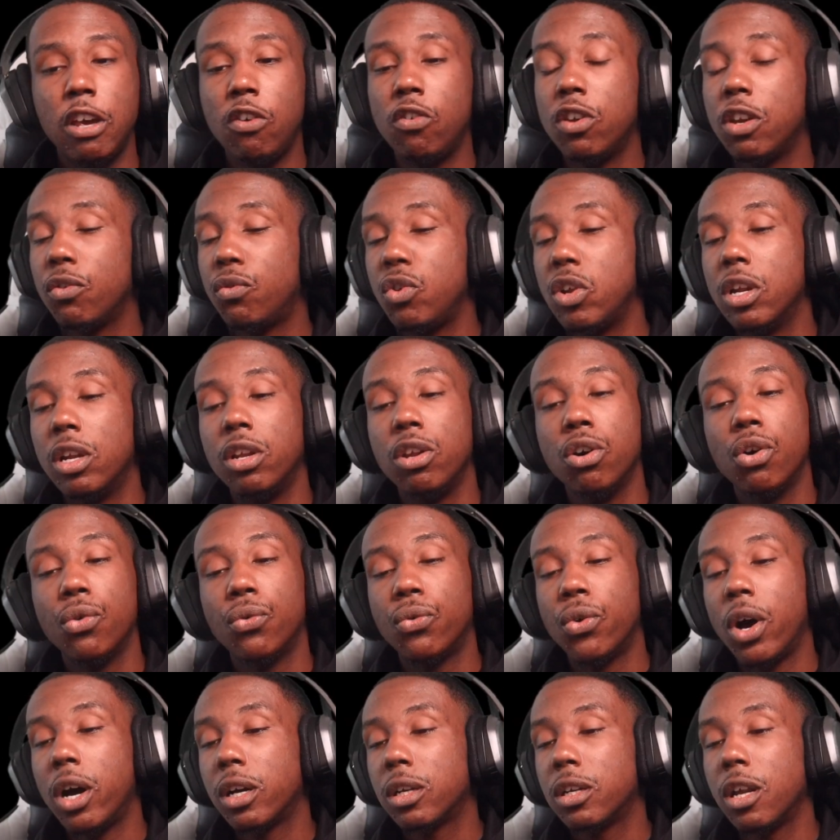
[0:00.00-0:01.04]
even if he
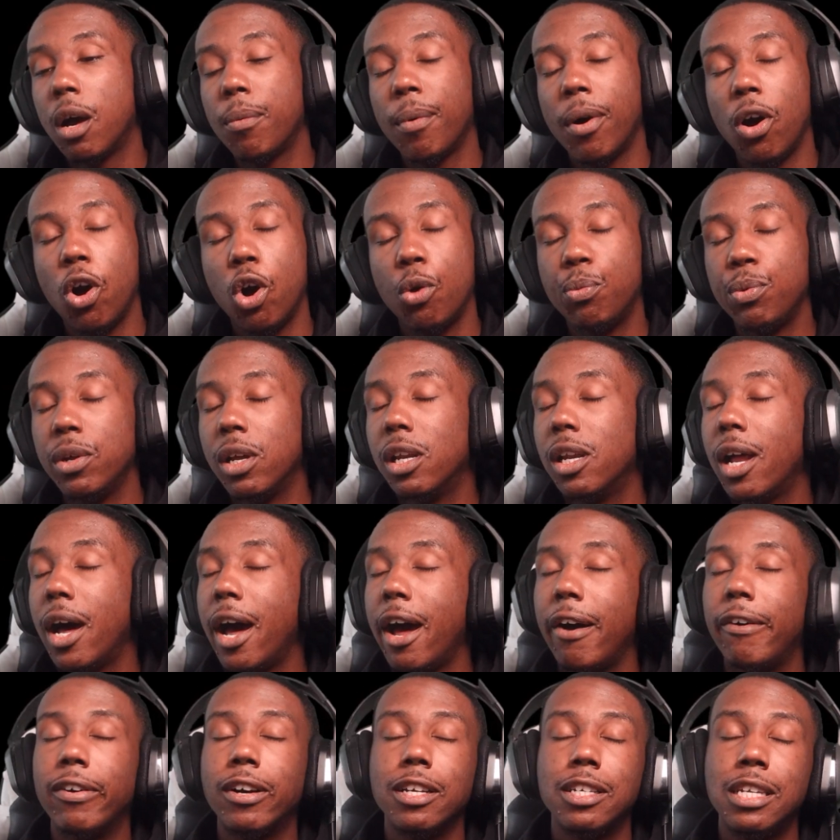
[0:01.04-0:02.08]
up. I hope you're
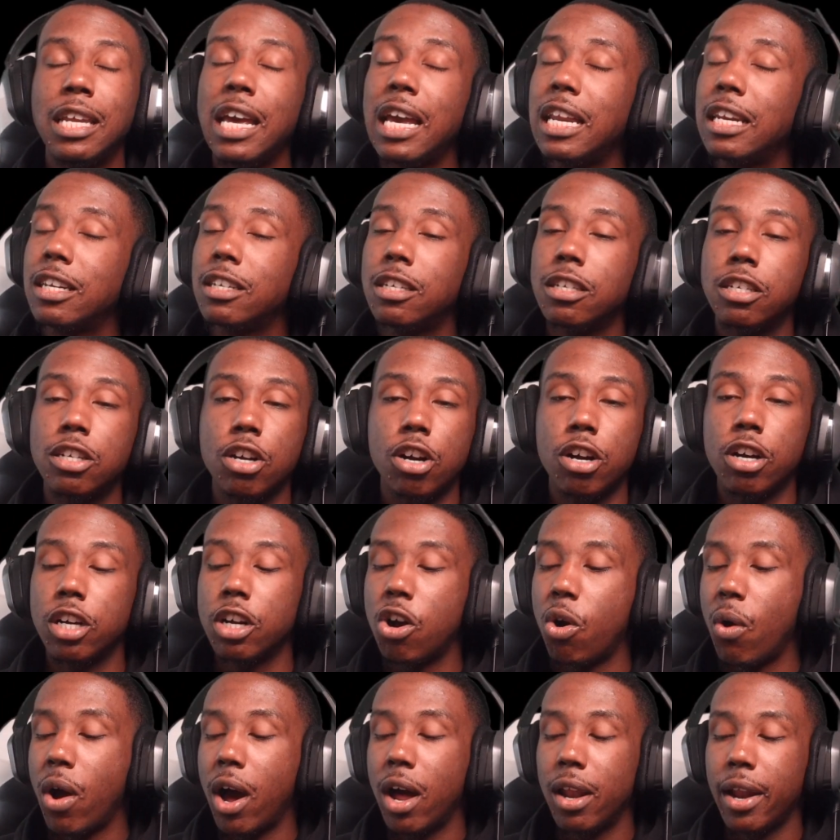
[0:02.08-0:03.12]
alive because he ain't deserve to
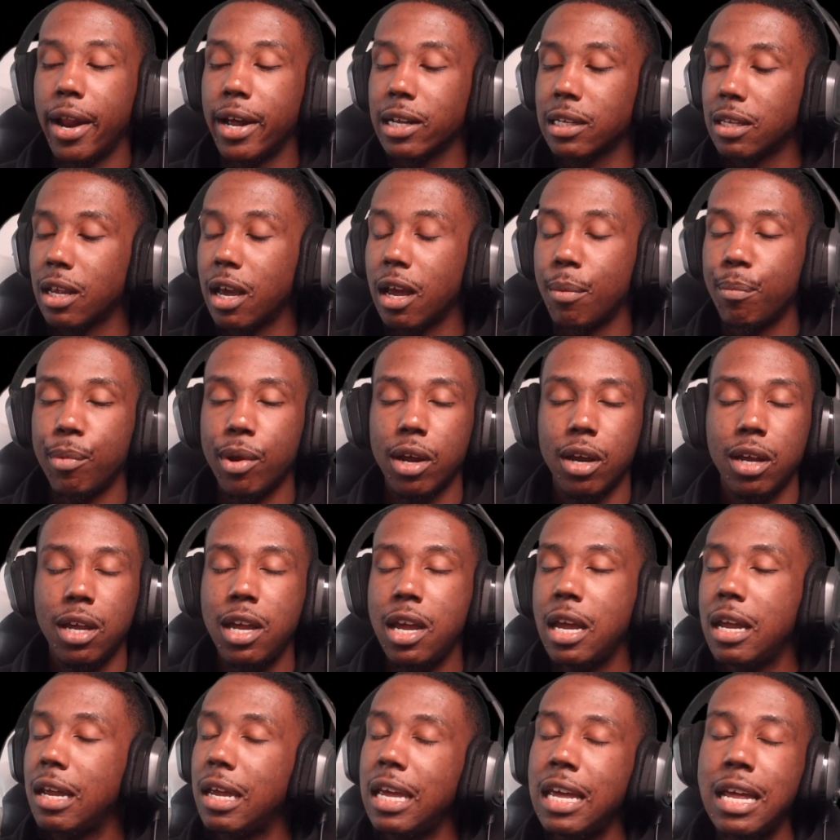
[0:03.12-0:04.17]
go out like that, man.
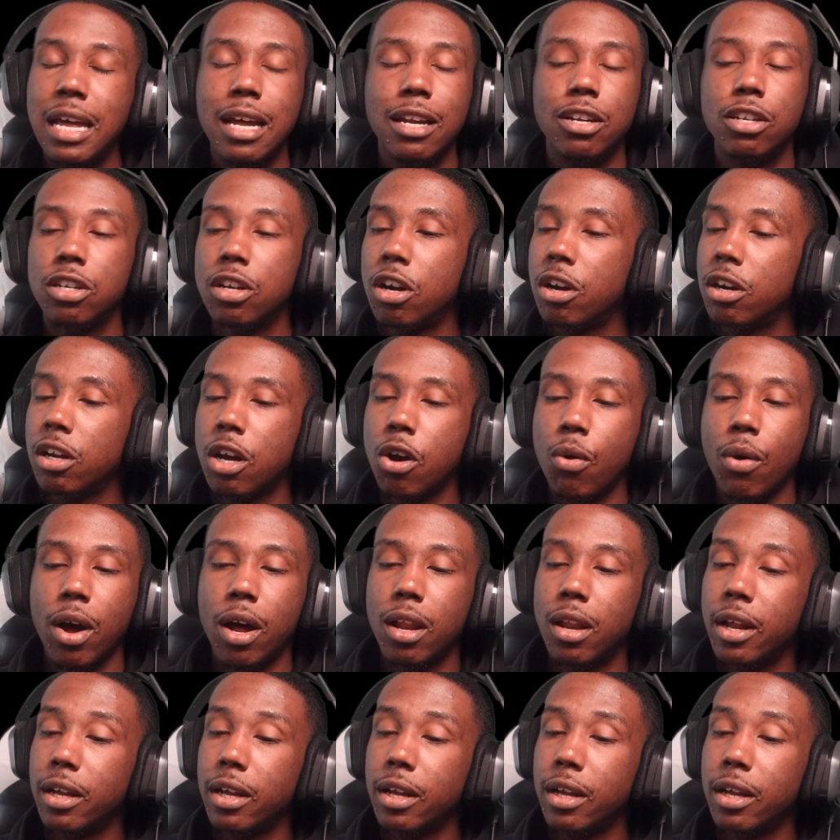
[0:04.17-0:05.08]
He he ain't deserve to go out